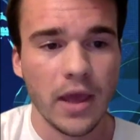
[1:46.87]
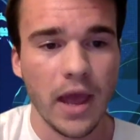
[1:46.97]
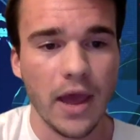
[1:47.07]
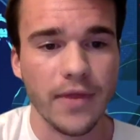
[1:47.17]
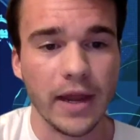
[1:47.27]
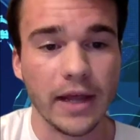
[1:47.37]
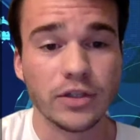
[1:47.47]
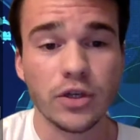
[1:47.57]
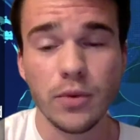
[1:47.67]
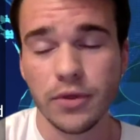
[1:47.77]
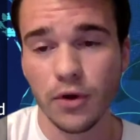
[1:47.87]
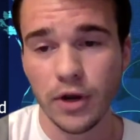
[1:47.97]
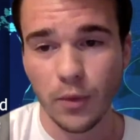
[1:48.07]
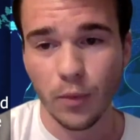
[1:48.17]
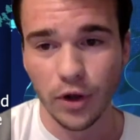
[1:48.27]
And then at
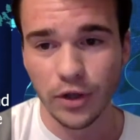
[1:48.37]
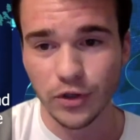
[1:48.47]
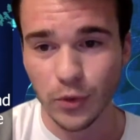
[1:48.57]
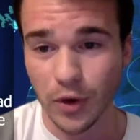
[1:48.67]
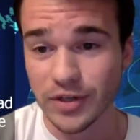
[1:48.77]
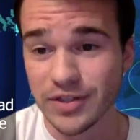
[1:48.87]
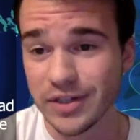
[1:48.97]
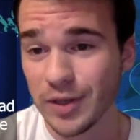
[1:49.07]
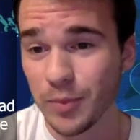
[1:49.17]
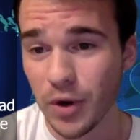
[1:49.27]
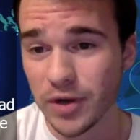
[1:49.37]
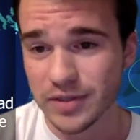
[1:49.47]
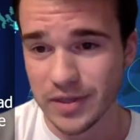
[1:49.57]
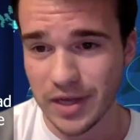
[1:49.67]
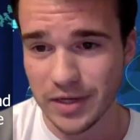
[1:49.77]
2:30, we're going to do our silly
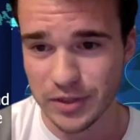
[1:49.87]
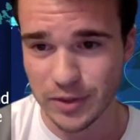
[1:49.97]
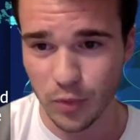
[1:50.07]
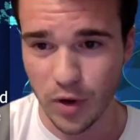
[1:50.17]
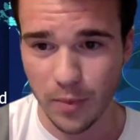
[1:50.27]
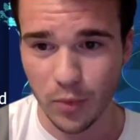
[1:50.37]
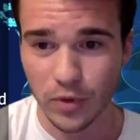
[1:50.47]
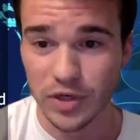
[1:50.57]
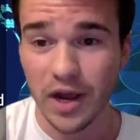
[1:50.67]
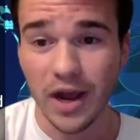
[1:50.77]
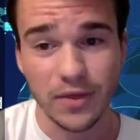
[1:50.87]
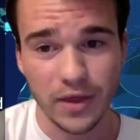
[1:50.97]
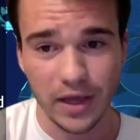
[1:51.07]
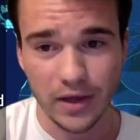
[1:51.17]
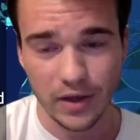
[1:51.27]
presentations prep, which I
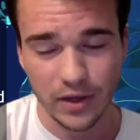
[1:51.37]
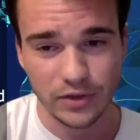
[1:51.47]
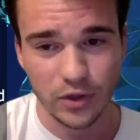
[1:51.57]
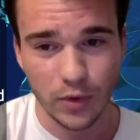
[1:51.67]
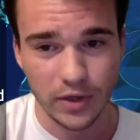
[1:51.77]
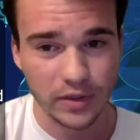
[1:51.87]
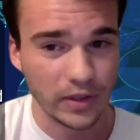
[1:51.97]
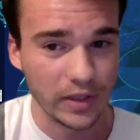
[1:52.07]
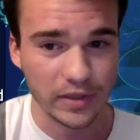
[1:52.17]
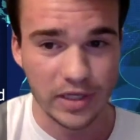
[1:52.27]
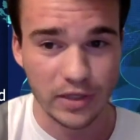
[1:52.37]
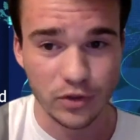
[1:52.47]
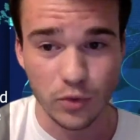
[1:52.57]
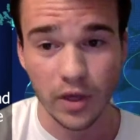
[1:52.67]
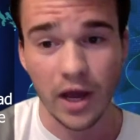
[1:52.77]
think is going to lead us
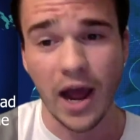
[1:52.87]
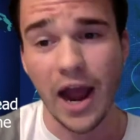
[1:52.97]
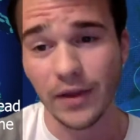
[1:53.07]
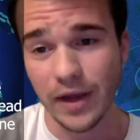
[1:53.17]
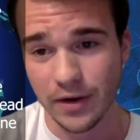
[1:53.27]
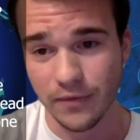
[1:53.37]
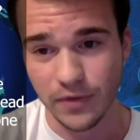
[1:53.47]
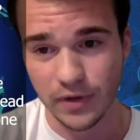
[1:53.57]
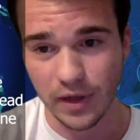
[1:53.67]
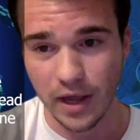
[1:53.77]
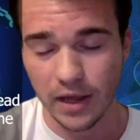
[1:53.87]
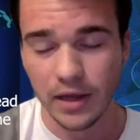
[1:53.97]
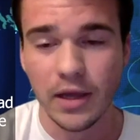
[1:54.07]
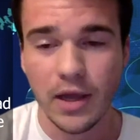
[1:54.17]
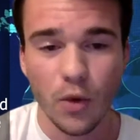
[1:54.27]
into the highlight of the day,
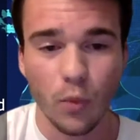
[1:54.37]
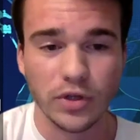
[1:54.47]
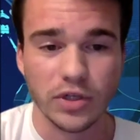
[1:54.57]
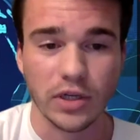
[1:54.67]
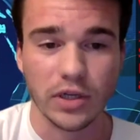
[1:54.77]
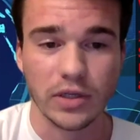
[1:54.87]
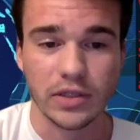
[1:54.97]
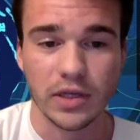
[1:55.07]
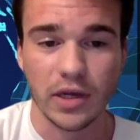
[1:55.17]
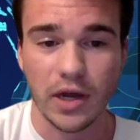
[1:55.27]
which is